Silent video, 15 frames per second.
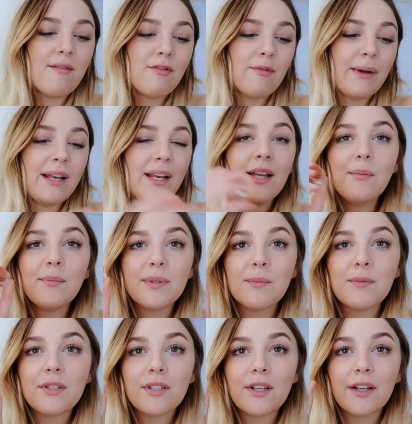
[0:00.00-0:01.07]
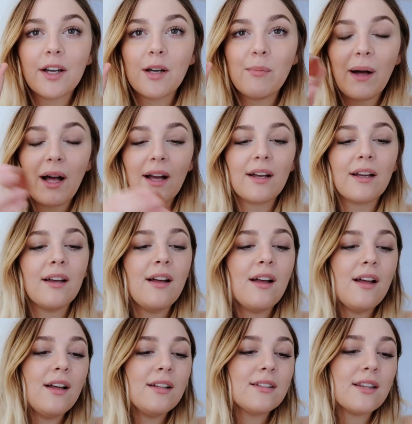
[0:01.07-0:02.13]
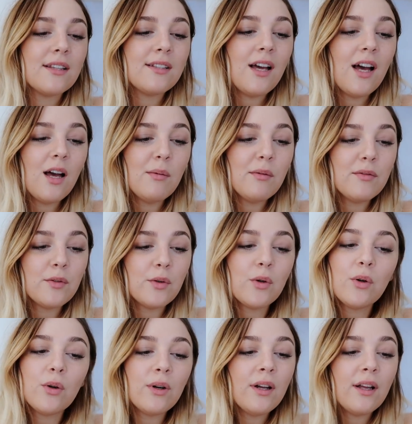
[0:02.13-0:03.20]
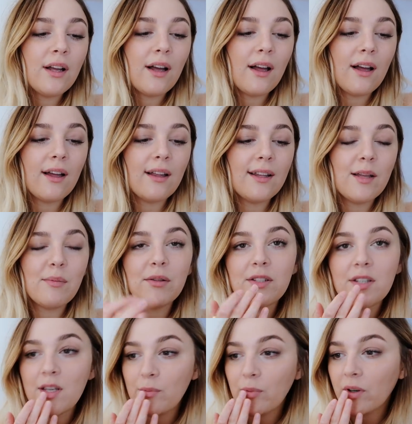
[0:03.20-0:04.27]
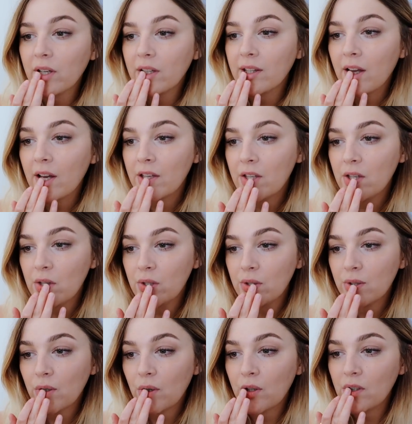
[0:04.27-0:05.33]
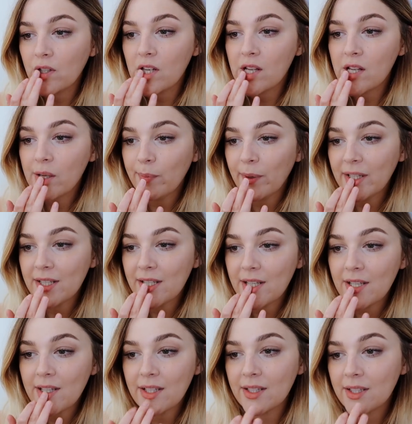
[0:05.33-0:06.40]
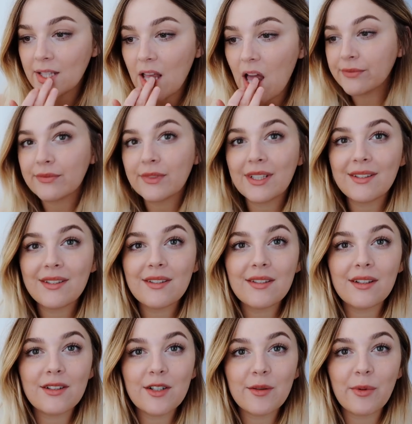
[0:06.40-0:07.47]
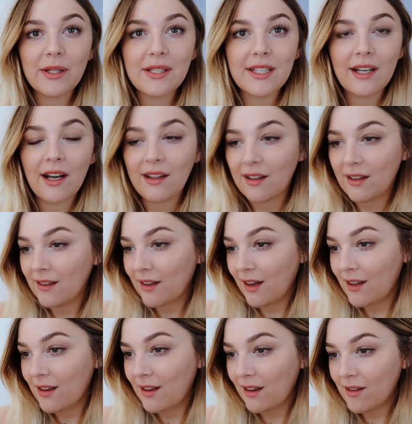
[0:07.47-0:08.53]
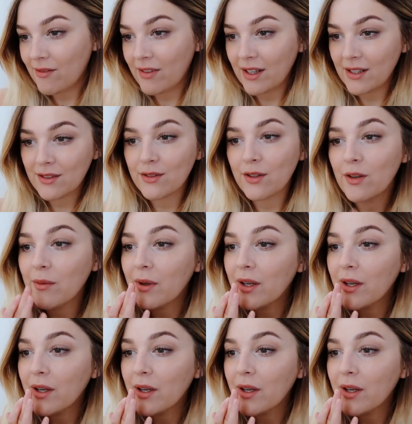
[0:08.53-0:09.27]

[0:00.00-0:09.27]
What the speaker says: then for my lips, I'm just gonna go back this Herbivore lip and cheek product that I used on my cheeks. It's such a pretty color. I love that so